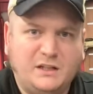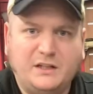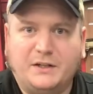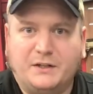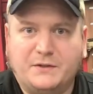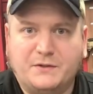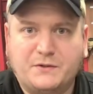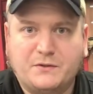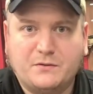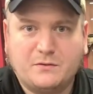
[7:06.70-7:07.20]
It
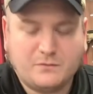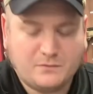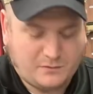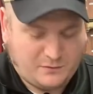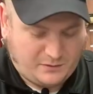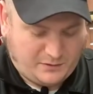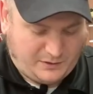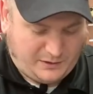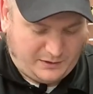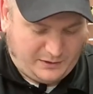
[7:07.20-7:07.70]
is.
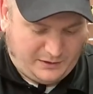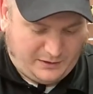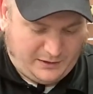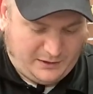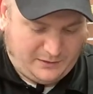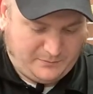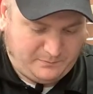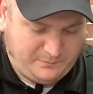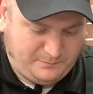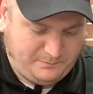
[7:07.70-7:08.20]

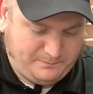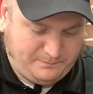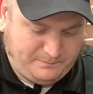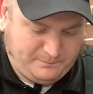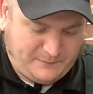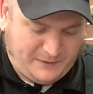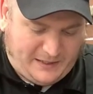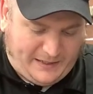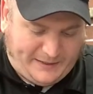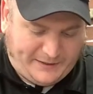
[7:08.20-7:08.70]

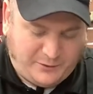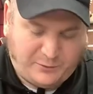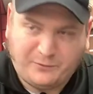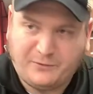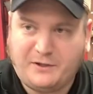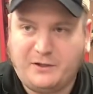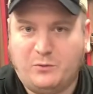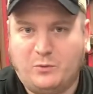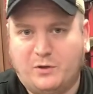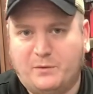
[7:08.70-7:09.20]
I don't
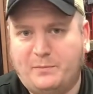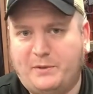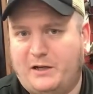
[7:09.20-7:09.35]
think 1